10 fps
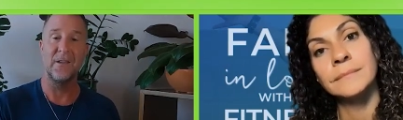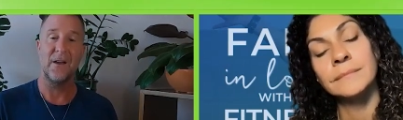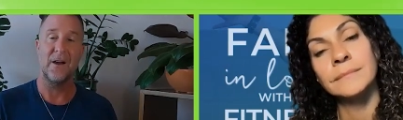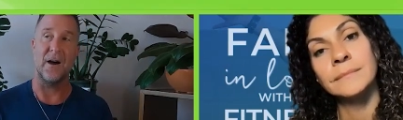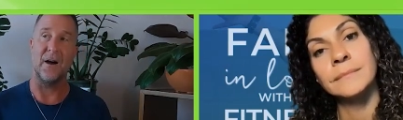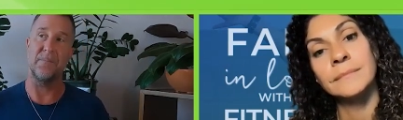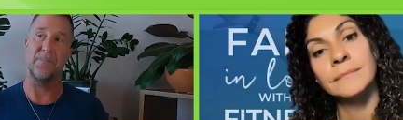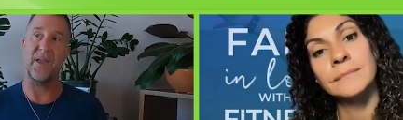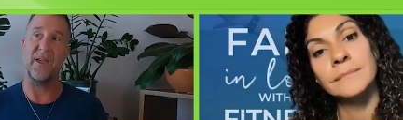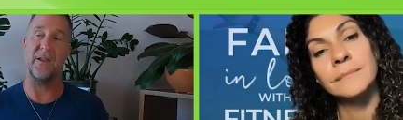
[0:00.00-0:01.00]
Speaker 1: Um,
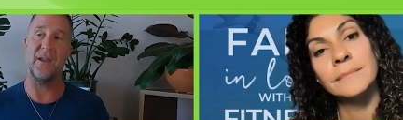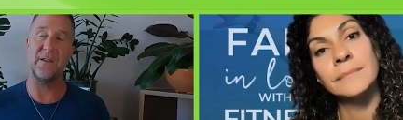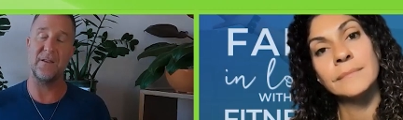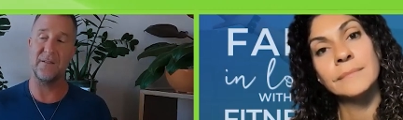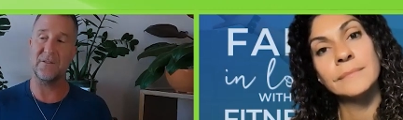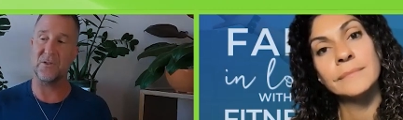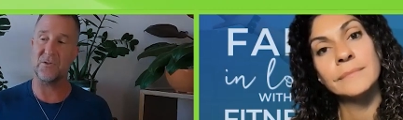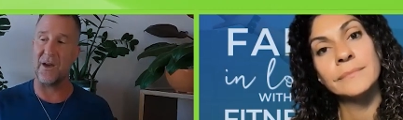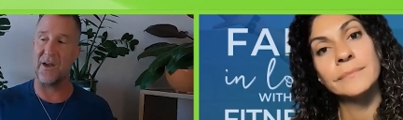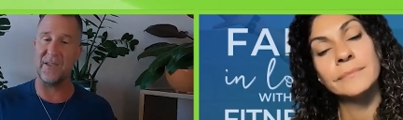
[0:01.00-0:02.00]
and and to
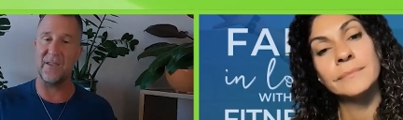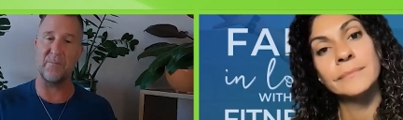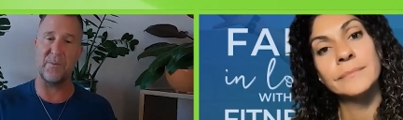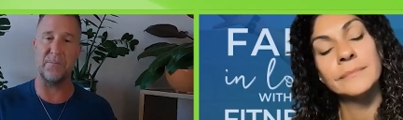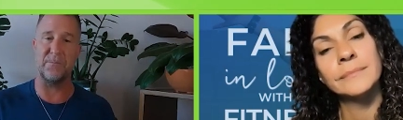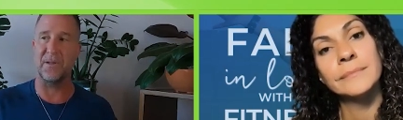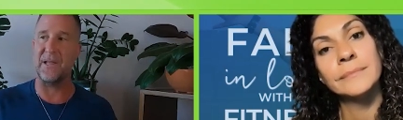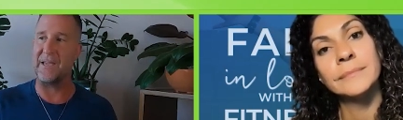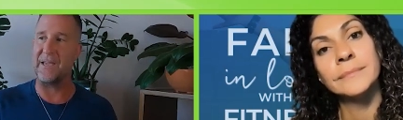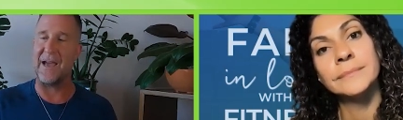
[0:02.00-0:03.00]
try and give people like
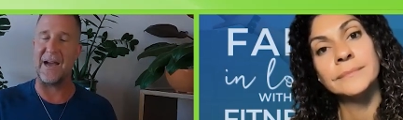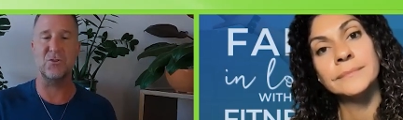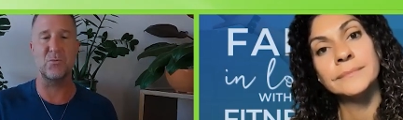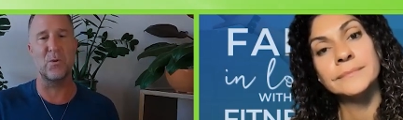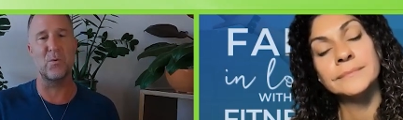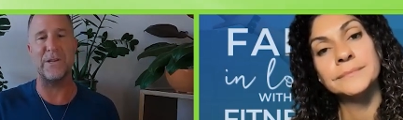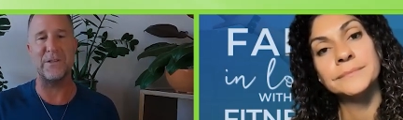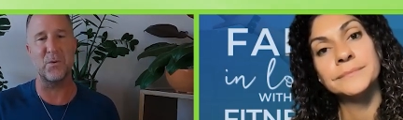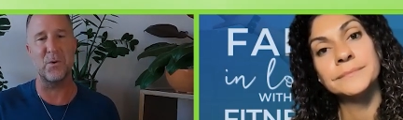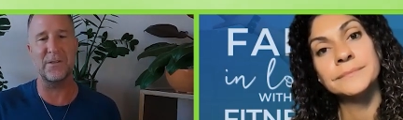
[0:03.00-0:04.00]
an actual
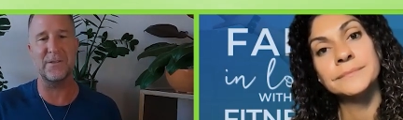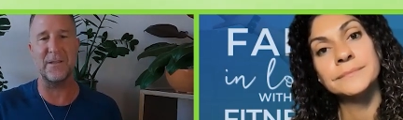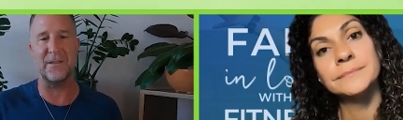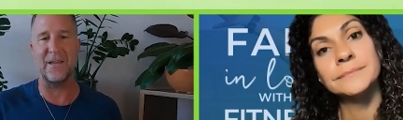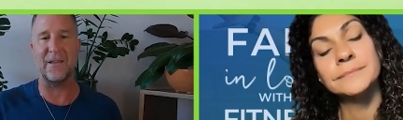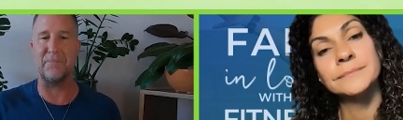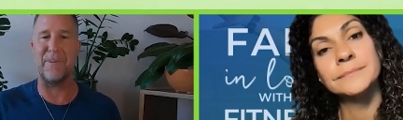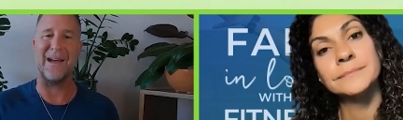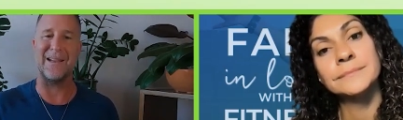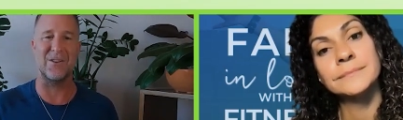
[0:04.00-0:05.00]
resource that they can
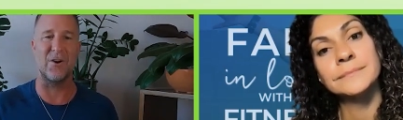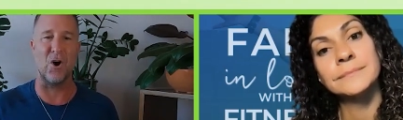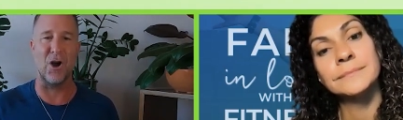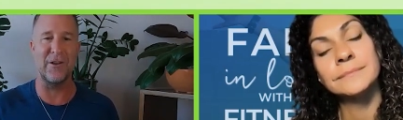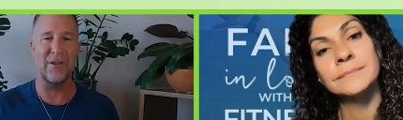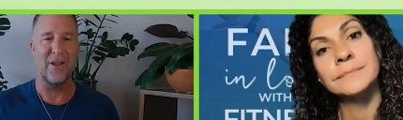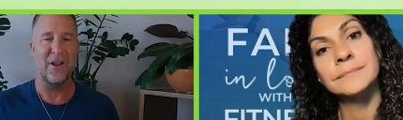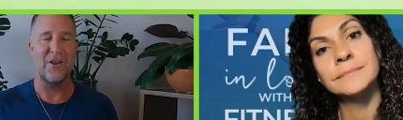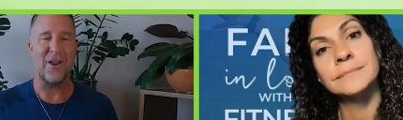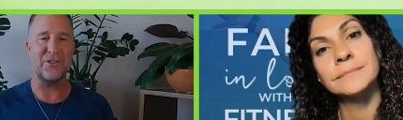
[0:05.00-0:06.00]
pass on, not